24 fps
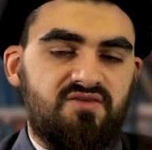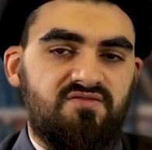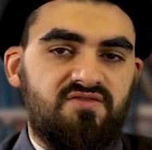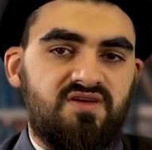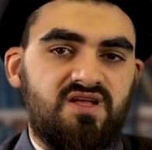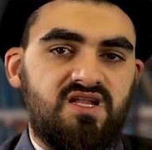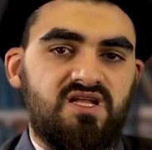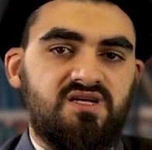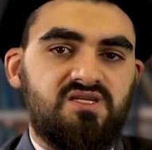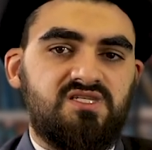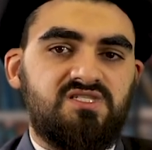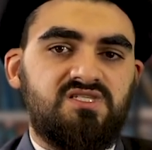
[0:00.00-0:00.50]

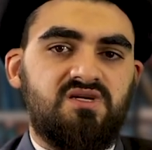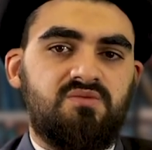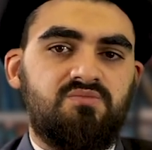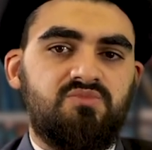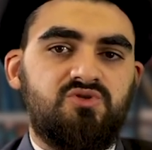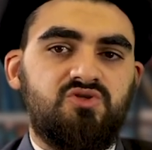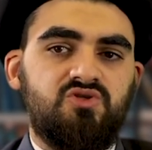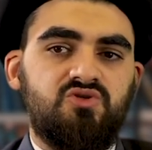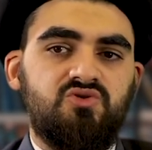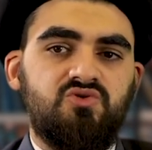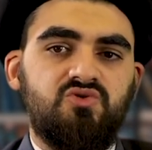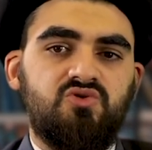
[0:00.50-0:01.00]
feeling
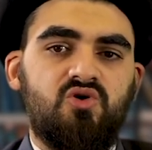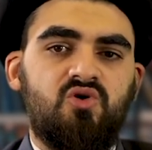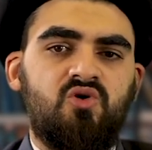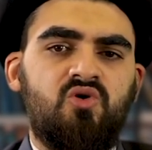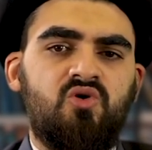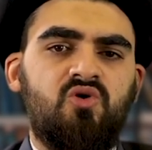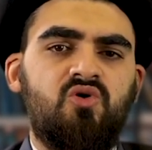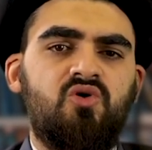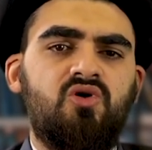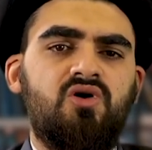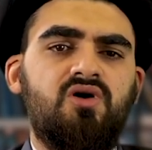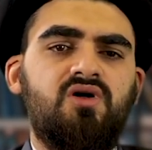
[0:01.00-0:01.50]
subdued
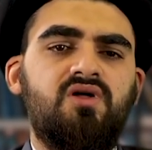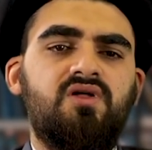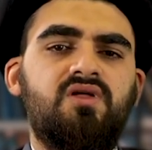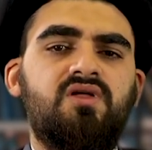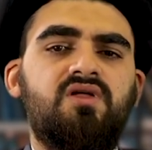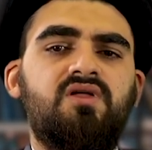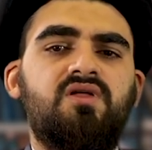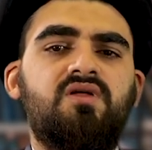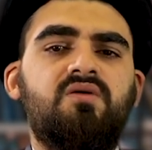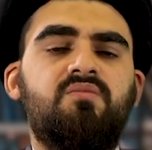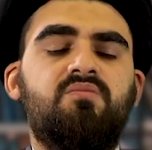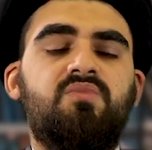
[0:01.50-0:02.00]
or
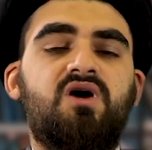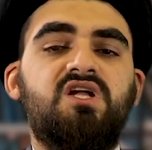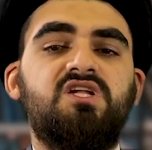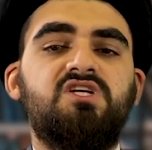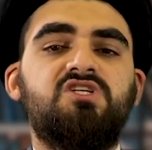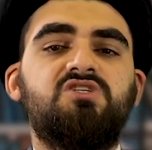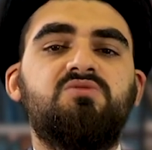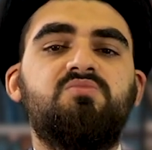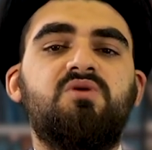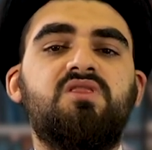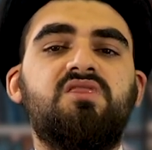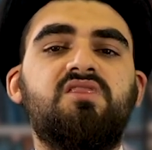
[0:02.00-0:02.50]

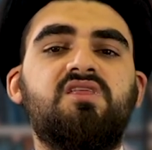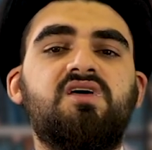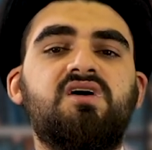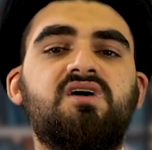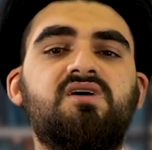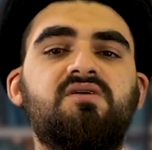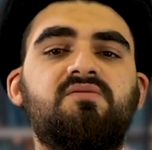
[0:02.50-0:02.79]
punishment there